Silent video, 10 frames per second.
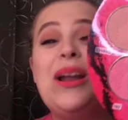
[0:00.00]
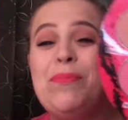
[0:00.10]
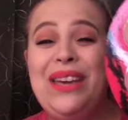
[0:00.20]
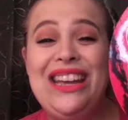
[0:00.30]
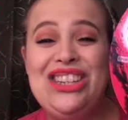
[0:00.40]

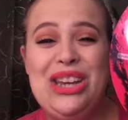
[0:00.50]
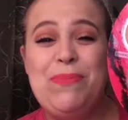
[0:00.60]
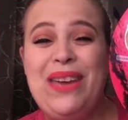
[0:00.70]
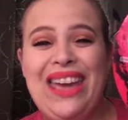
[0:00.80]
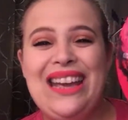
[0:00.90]
of peachy
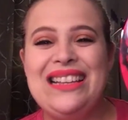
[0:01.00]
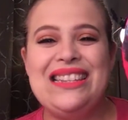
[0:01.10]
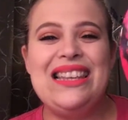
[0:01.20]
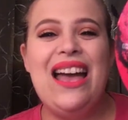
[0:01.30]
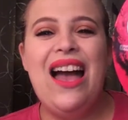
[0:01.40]

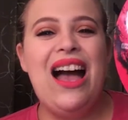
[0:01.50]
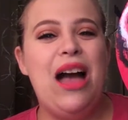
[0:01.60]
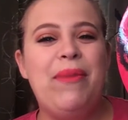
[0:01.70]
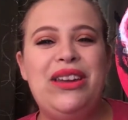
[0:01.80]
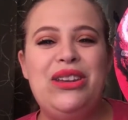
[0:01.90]
pinks,
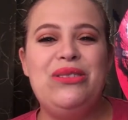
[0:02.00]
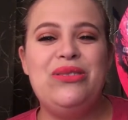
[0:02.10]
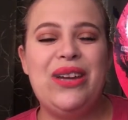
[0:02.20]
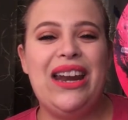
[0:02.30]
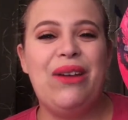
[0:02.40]
and you
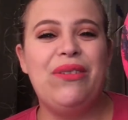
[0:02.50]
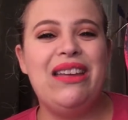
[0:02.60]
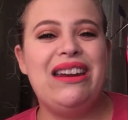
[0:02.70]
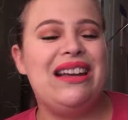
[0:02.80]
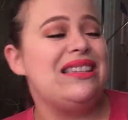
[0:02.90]
do get a
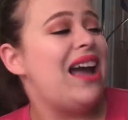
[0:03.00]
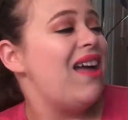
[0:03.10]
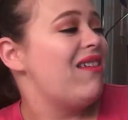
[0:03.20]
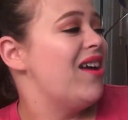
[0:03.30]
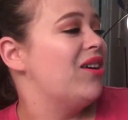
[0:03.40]
really nice
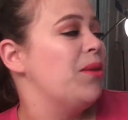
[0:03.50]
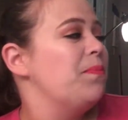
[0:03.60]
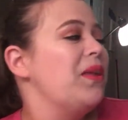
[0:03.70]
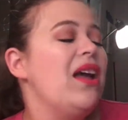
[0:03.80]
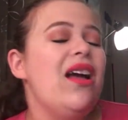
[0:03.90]
highlighter.
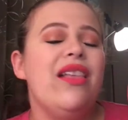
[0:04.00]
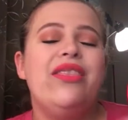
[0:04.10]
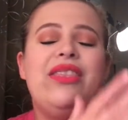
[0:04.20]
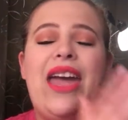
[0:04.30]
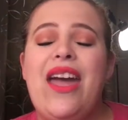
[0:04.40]

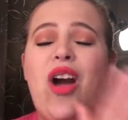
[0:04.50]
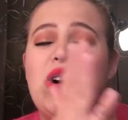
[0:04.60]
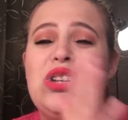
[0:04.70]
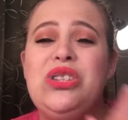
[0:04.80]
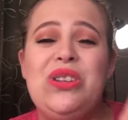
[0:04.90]
They
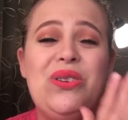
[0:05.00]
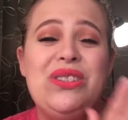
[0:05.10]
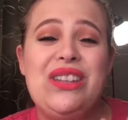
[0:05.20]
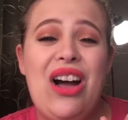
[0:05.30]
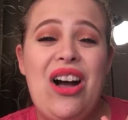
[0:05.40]
are so
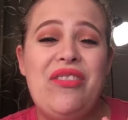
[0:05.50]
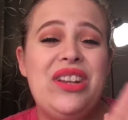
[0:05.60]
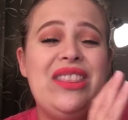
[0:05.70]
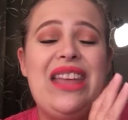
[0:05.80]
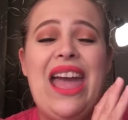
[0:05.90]

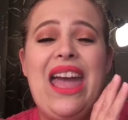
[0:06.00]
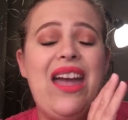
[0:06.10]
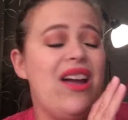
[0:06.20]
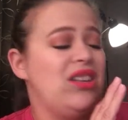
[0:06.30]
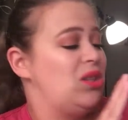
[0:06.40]
soft.
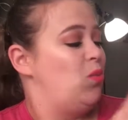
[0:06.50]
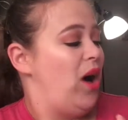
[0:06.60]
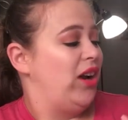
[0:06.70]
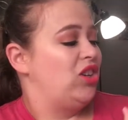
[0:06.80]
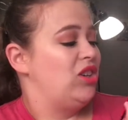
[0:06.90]
They
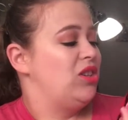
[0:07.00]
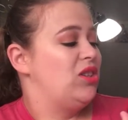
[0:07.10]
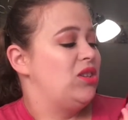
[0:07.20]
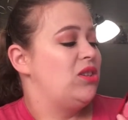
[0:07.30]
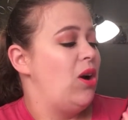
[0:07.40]
swatch
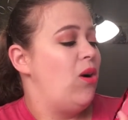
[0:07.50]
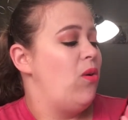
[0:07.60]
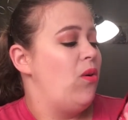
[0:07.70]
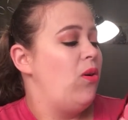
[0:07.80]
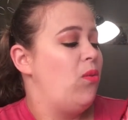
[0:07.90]

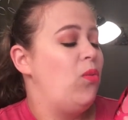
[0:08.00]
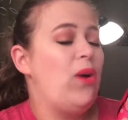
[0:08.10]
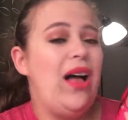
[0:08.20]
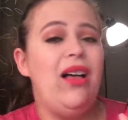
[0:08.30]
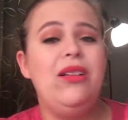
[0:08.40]
so
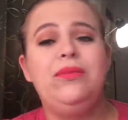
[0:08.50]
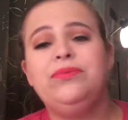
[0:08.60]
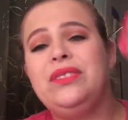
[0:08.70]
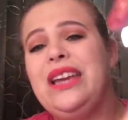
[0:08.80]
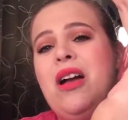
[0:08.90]

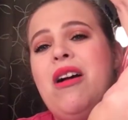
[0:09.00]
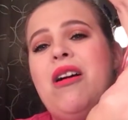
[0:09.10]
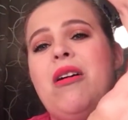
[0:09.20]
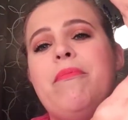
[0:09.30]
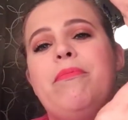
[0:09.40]
well.
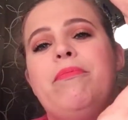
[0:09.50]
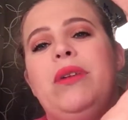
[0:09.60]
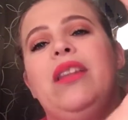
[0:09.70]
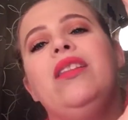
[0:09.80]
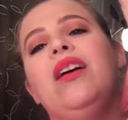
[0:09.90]

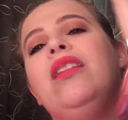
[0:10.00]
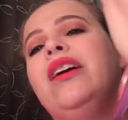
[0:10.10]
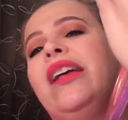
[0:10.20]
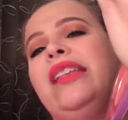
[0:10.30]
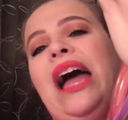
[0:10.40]
But
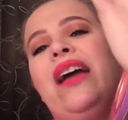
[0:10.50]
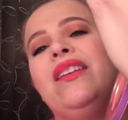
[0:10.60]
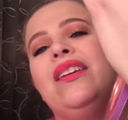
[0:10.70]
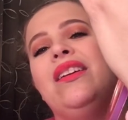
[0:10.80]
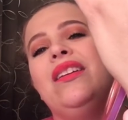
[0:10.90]
look at that.
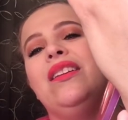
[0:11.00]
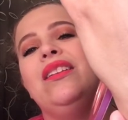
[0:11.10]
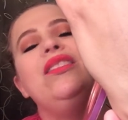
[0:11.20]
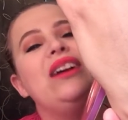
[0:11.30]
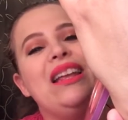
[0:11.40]

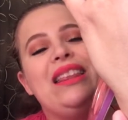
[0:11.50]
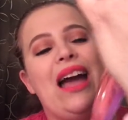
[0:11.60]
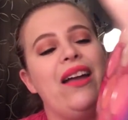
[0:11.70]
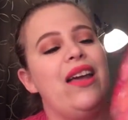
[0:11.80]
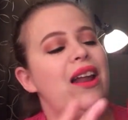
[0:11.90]
Look at
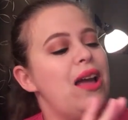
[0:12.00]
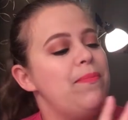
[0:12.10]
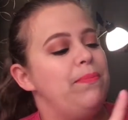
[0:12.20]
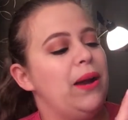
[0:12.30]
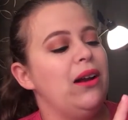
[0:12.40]
that. And I
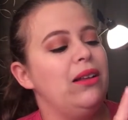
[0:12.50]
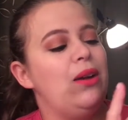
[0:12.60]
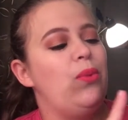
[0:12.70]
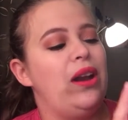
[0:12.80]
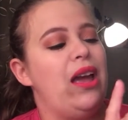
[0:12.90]

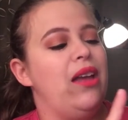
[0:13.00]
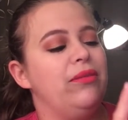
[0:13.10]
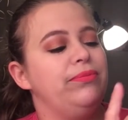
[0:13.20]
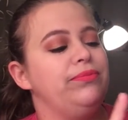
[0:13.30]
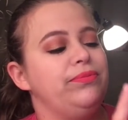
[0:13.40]
barely went
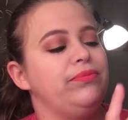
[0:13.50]
in.